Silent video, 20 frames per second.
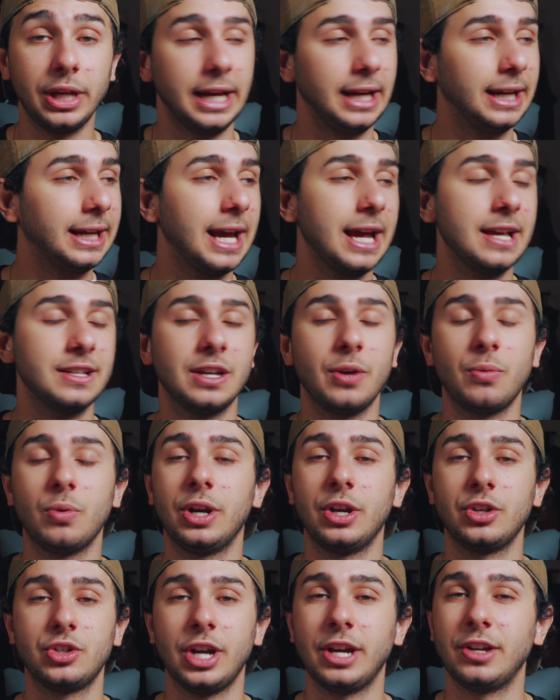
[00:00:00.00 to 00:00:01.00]
in case I
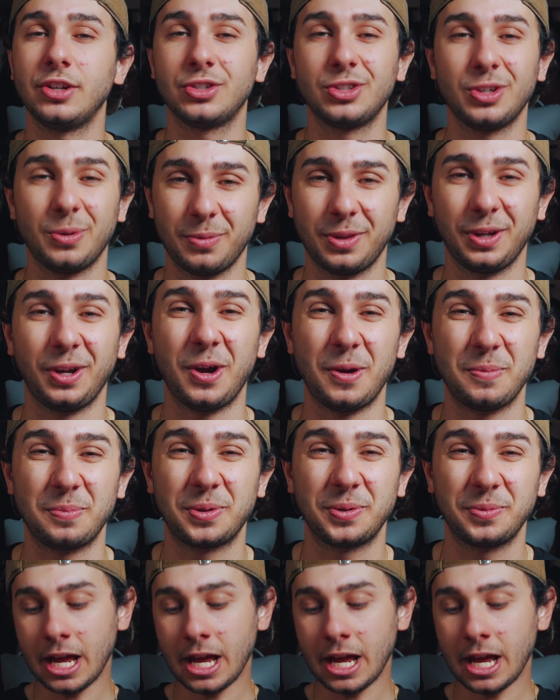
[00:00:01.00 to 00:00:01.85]
want to change something up.